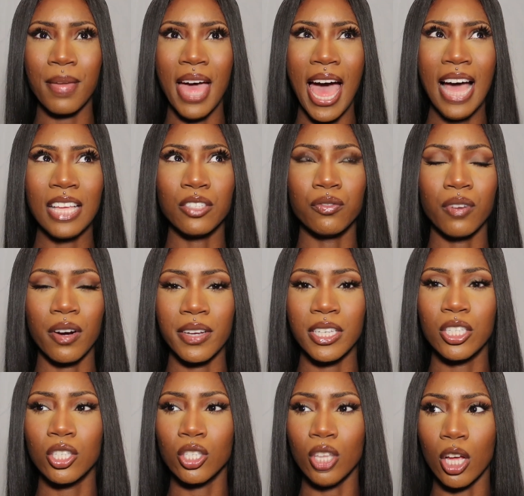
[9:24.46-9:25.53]
has very
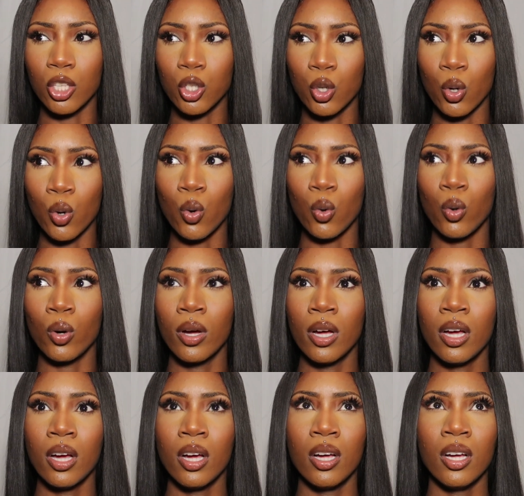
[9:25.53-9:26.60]
subtle
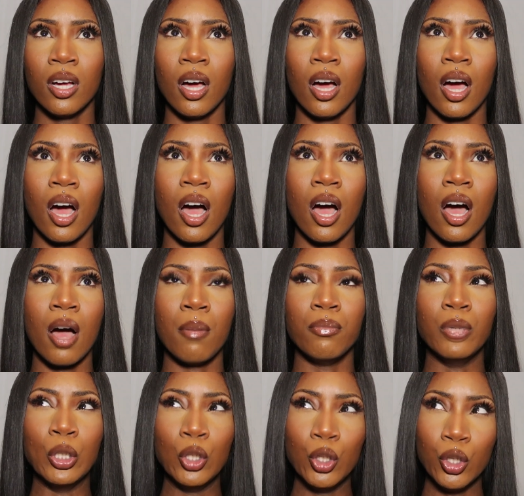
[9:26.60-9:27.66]

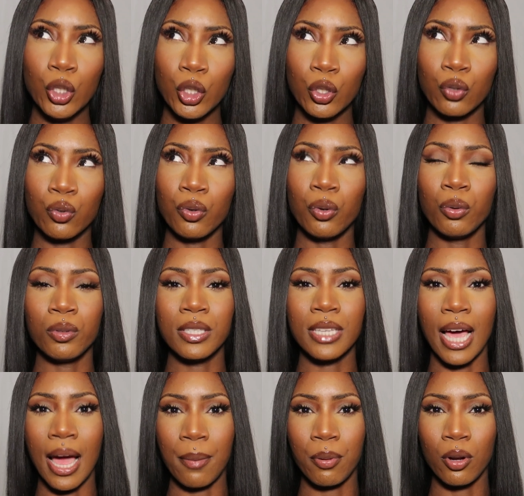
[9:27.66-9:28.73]
neutral
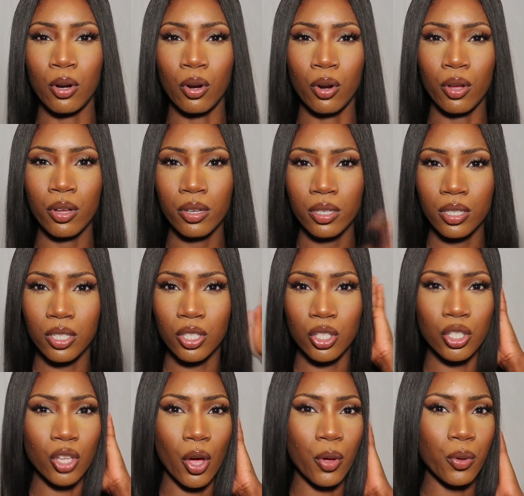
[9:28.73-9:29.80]
type of looks,
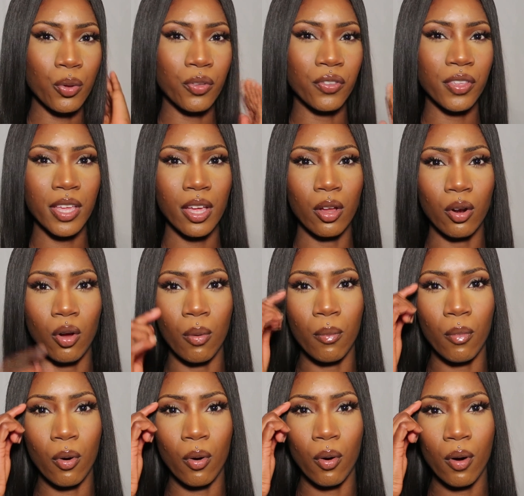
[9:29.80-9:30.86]
so you see a lot
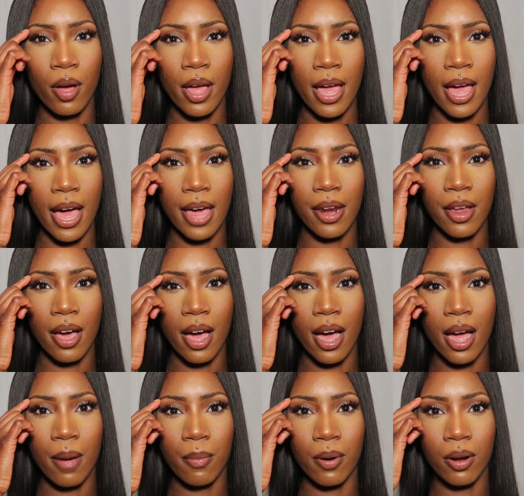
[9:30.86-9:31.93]
more, and her
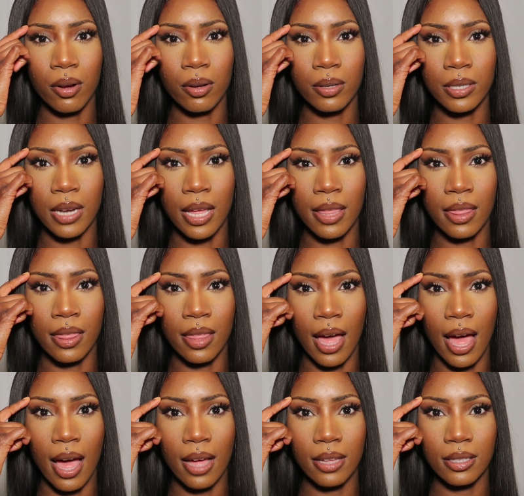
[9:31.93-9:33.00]
eyebrow goes like
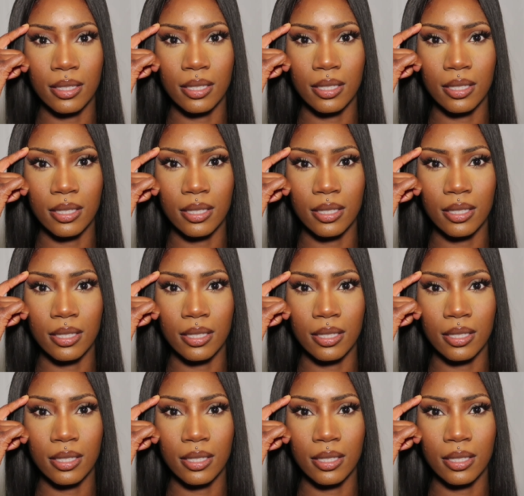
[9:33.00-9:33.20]
that.